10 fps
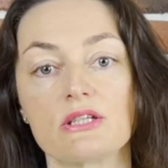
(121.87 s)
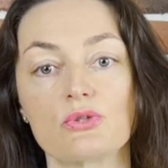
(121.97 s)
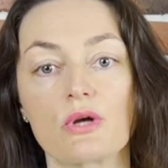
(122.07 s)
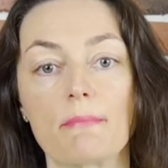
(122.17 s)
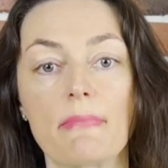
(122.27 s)

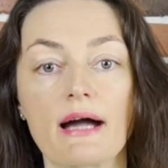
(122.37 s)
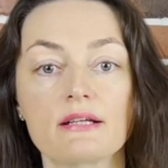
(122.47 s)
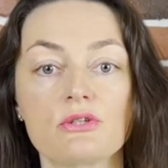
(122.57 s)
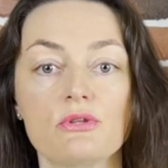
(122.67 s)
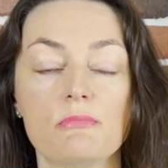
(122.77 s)
to come
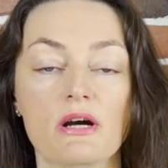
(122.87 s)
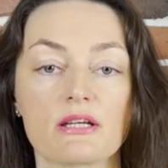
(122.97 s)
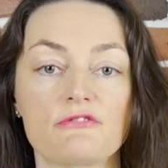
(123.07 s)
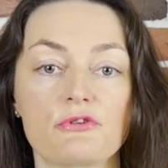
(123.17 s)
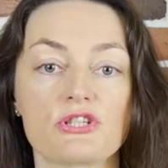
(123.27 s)
back to the
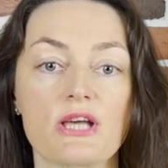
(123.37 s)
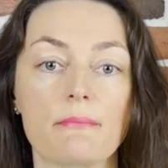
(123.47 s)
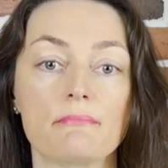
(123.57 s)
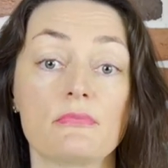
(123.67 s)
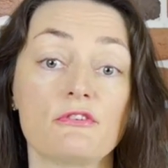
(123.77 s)
market for
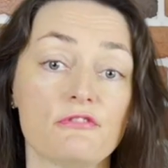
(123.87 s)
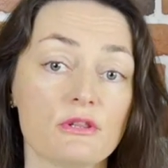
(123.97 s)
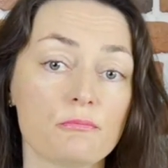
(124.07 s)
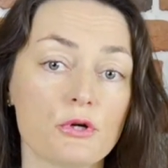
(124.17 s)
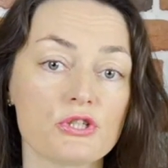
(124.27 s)
some
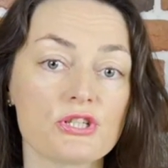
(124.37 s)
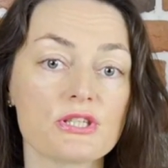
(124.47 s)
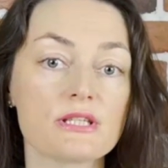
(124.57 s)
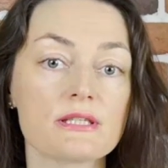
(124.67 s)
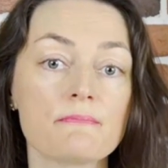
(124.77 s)
refill
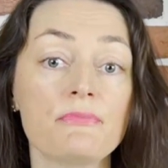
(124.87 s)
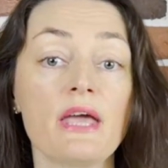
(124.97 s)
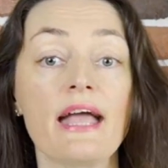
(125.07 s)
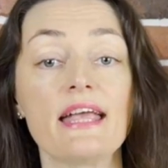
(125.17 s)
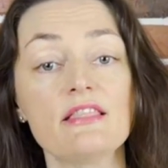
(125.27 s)
purchases
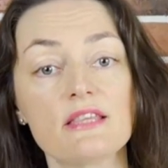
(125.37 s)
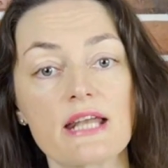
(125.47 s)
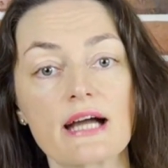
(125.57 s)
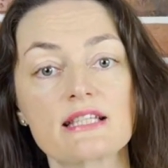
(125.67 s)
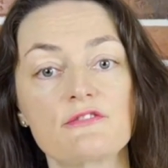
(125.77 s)
in the
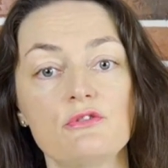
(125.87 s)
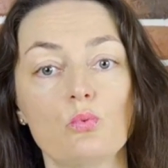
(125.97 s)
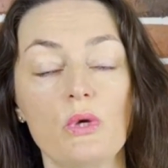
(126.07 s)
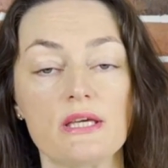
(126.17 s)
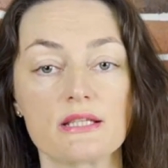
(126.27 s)
next few
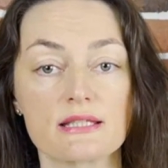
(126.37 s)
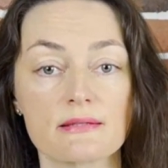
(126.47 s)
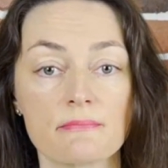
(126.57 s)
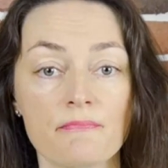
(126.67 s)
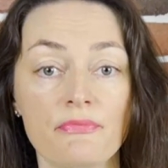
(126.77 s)
weeks,
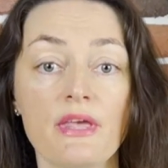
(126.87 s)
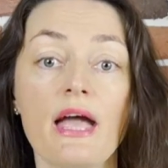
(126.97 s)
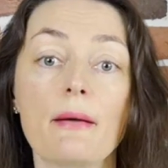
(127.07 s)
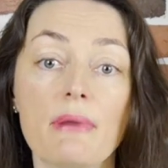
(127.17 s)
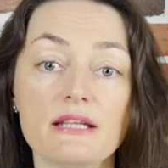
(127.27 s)

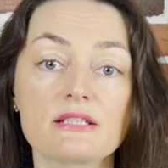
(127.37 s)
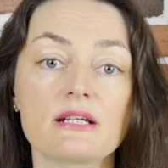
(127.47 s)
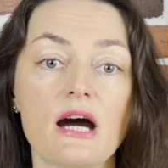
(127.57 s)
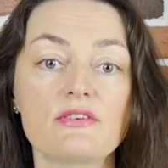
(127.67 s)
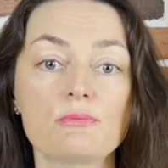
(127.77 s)
but
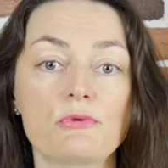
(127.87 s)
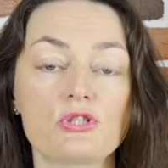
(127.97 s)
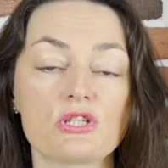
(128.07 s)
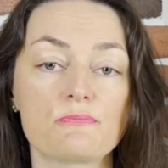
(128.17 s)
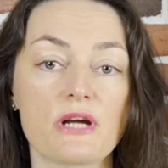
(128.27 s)
current
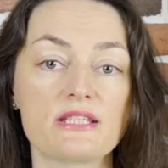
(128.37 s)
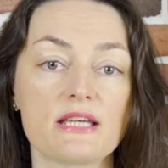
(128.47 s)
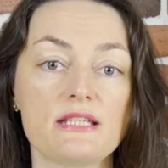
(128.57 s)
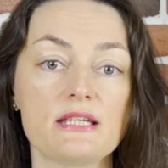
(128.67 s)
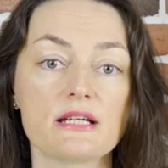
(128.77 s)
purchase price
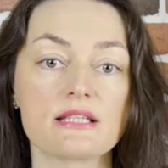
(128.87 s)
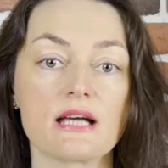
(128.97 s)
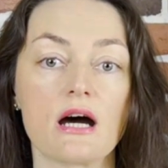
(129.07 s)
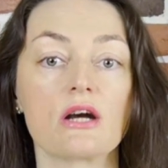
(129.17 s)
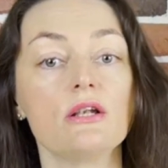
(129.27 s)
ideas
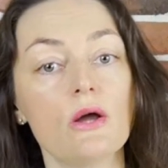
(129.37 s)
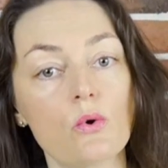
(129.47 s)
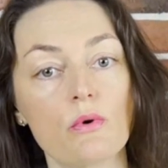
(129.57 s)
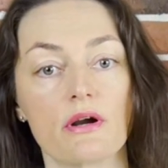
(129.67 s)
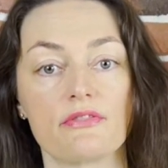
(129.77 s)
are
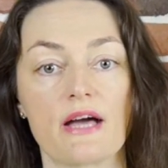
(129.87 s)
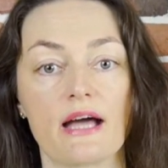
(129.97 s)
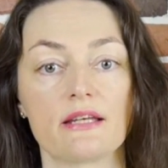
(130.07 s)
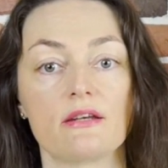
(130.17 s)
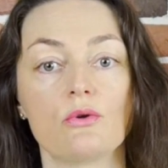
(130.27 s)
lower
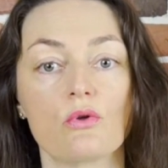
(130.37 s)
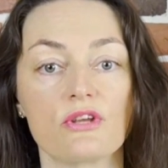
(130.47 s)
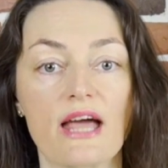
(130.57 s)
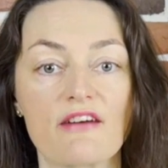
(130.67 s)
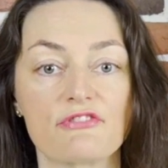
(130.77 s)
than
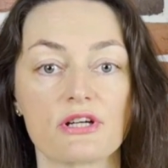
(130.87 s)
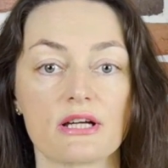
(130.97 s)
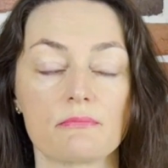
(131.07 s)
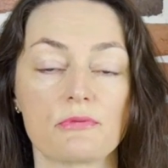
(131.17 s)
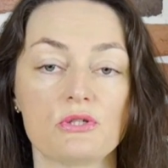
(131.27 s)
Northern
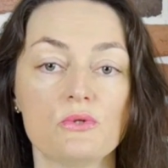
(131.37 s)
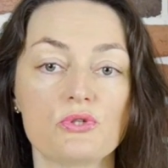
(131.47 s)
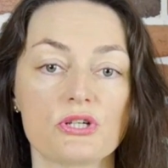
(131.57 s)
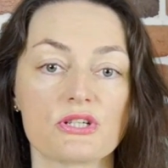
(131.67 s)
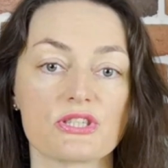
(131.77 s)
African
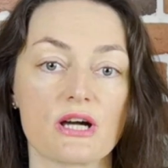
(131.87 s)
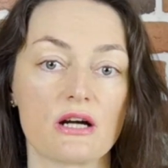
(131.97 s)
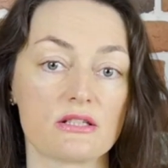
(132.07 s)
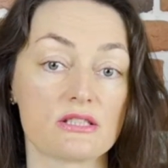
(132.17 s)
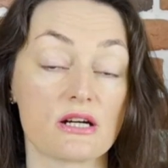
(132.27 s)
producers
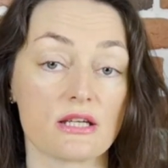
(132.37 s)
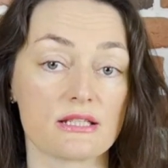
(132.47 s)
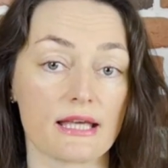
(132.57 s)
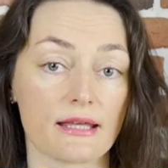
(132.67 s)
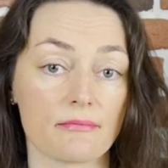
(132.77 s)
are targeting.